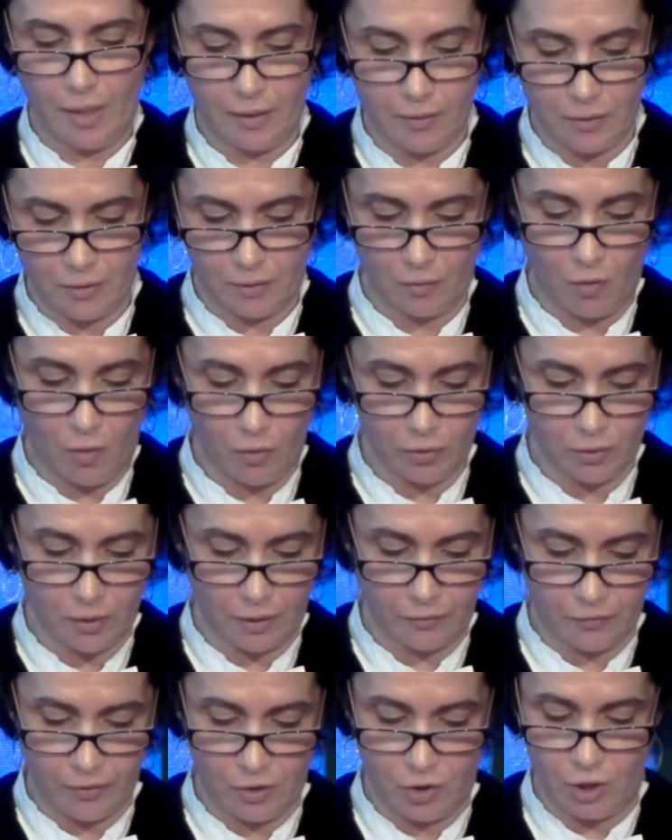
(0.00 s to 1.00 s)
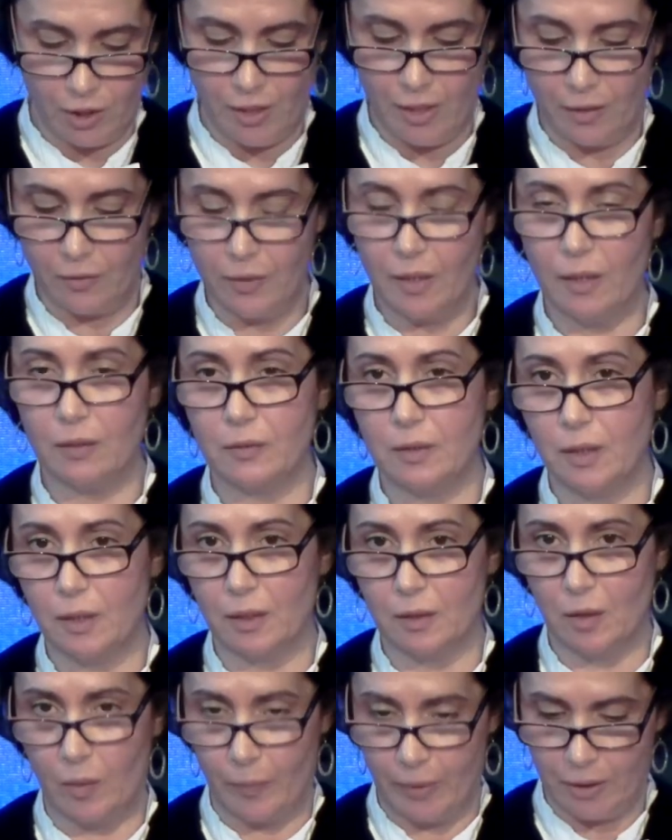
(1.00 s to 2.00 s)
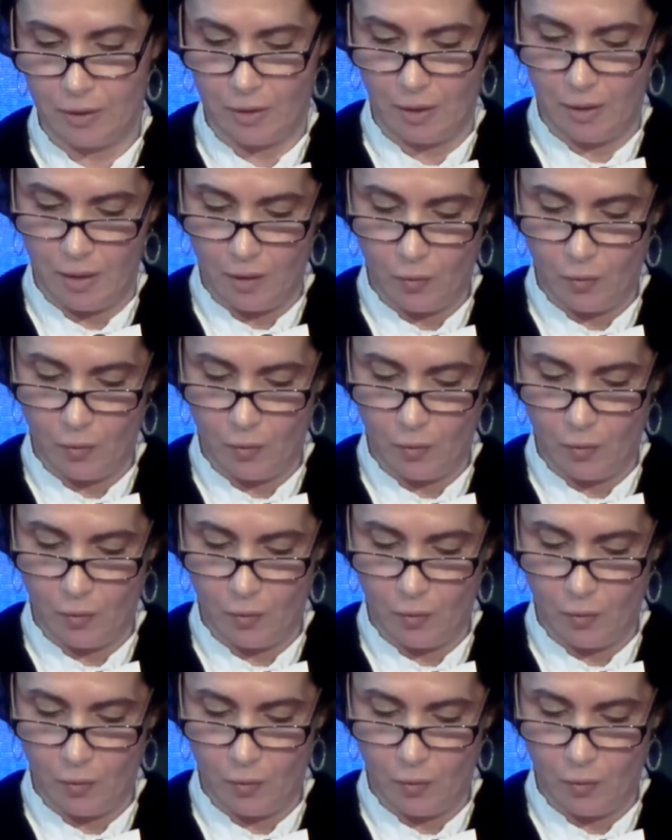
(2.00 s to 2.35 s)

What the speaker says: as holder of the chair of Health Economics and